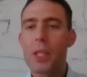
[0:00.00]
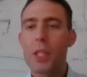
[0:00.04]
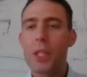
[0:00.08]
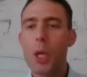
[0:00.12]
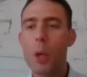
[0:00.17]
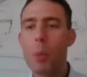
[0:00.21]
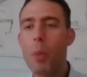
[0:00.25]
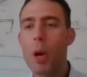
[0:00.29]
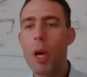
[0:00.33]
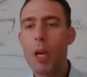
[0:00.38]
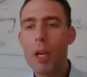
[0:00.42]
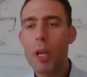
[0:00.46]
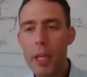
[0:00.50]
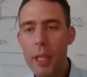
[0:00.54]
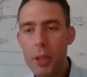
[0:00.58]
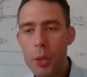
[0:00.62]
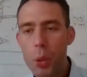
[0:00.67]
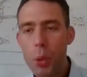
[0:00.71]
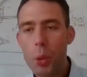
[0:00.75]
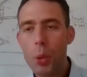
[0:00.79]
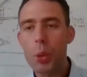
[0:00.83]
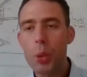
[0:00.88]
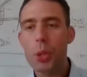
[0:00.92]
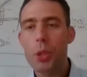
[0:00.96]
So
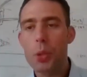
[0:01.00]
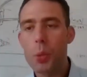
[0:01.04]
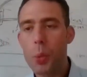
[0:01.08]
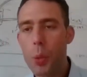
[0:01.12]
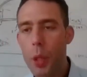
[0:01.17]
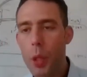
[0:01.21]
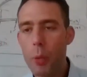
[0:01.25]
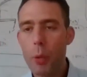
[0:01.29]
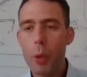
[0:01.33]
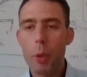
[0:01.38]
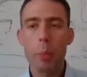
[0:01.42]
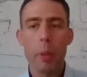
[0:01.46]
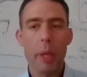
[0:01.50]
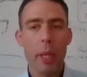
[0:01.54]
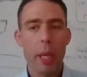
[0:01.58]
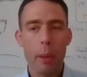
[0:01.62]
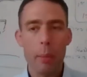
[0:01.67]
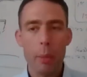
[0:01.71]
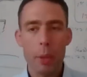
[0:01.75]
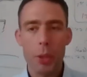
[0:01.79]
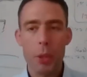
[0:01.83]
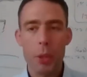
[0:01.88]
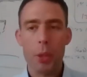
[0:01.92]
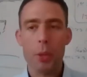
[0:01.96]
marketing tools we will be
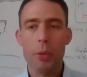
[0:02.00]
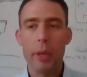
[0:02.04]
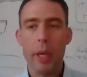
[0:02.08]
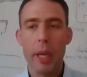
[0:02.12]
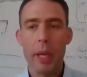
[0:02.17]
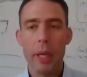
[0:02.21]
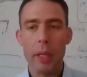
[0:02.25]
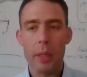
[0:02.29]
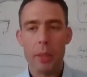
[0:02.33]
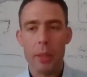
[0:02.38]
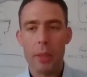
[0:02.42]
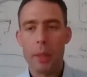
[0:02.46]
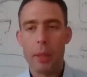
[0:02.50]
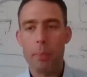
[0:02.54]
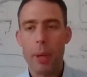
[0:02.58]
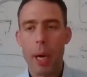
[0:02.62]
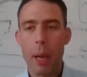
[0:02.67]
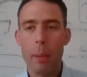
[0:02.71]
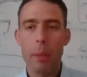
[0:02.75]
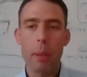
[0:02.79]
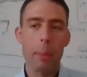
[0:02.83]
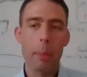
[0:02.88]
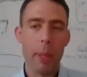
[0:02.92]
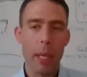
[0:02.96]
able to create
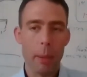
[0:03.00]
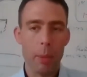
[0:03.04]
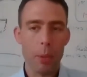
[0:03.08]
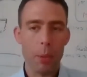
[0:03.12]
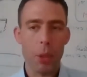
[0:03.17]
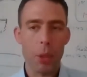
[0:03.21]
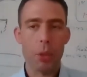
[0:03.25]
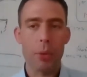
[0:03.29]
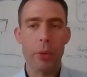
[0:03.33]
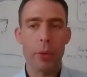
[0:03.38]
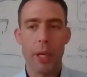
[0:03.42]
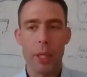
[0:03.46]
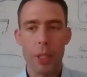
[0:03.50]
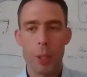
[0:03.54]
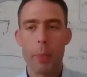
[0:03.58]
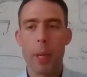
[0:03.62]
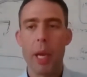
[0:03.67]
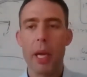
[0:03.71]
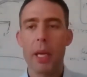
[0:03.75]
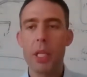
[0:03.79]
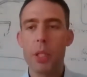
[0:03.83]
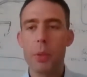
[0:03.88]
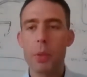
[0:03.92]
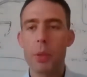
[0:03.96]
in
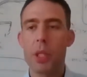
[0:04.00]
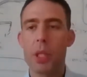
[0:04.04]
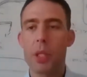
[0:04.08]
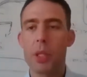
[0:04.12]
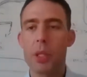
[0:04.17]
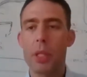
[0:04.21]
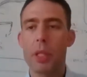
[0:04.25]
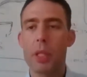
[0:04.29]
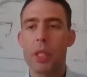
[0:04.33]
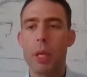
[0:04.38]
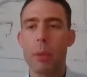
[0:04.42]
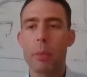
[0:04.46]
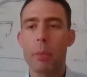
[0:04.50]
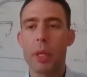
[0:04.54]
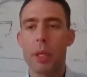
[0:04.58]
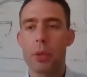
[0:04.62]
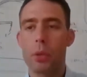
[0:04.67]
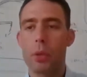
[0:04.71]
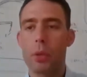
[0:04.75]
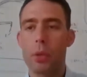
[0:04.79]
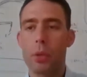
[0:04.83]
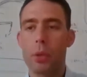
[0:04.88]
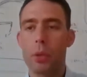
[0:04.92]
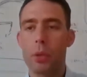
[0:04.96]
Spanish. We just need somebody
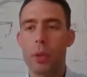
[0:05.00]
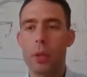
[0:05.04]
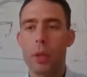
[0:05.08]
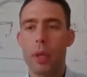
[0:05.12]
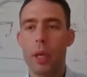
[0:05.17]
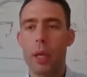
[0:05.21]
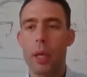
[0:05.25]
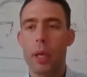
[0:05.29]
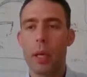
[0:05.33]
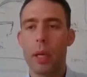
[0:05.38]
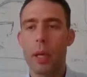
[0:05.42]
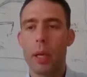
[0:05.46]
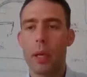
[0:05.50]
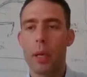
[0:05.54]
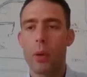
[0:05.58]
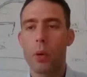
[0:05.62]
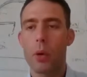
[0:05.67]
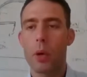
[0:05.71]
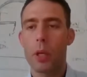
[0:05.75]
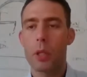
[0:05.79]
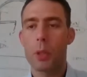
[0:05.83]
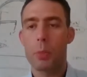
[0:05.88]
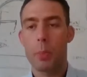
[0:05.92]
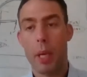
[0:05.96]
to do
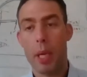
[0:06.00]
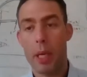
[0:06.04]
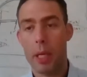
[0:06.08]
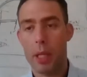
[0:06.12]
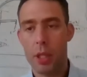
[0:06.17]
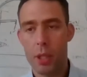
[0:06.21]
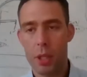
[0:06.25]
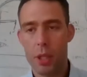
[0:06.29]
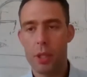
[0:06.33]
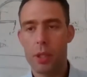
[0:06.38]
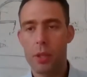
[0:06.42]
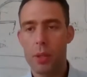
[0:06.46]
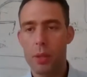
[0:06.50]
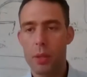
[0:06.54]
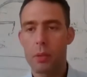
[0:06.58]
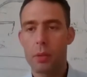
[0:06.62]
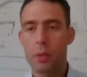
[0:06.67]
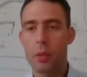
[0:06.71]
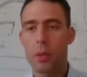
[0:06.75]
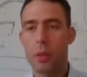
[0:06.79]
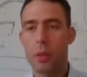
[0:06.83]
or a Spanish,